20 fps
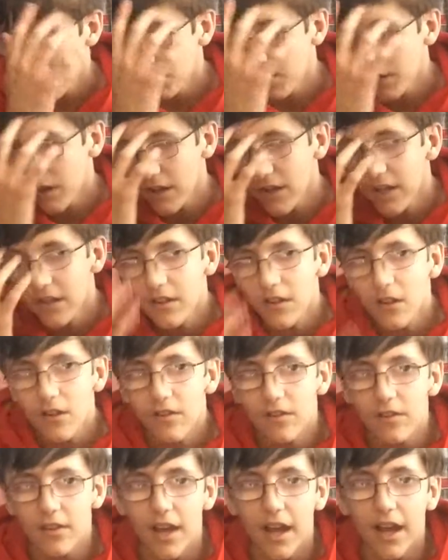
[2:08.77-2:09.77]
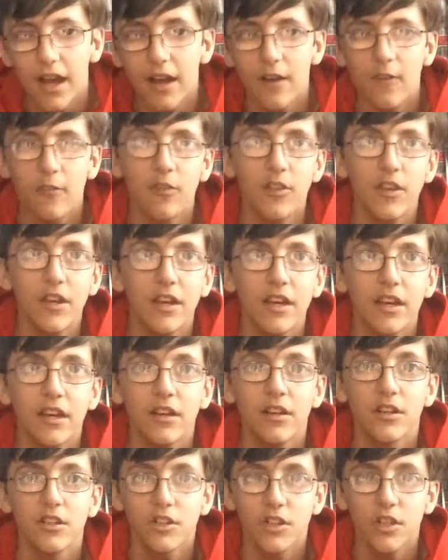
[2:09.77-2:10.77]
but he does have
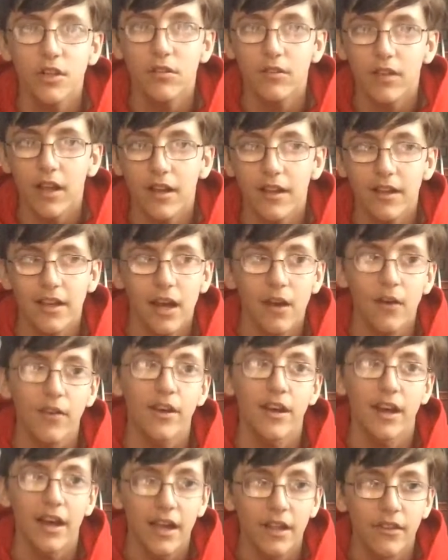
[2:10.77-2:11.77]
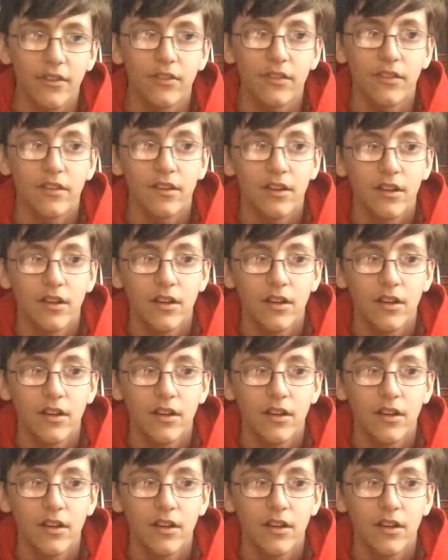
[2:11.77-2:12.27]
the SHIELD helicarrier and,